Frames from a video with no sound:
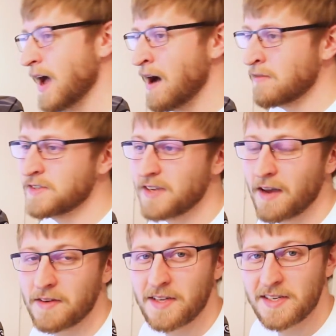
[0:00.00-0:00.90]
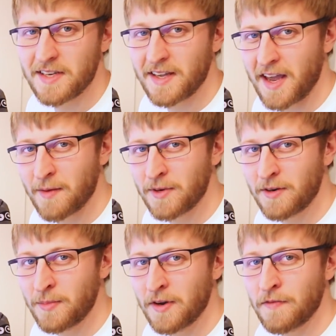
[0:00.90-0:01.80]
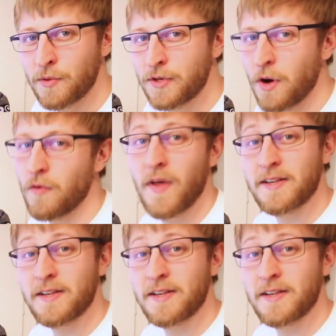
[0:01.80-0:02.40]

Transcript: Obviously I have a decent camera, but if you don't,